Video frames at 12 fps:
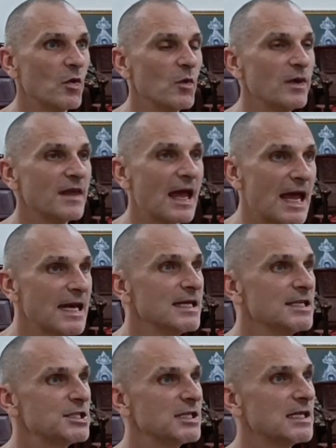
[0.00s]
with
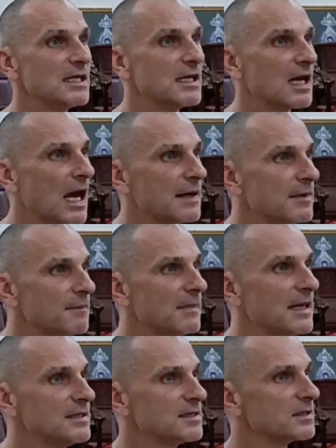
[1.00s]
energy and
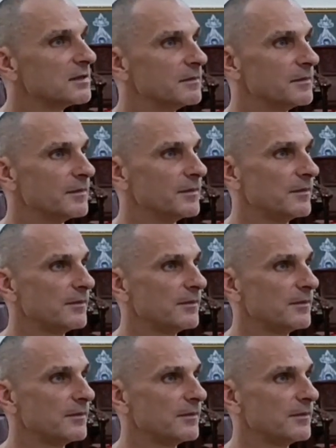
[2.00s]
momentum.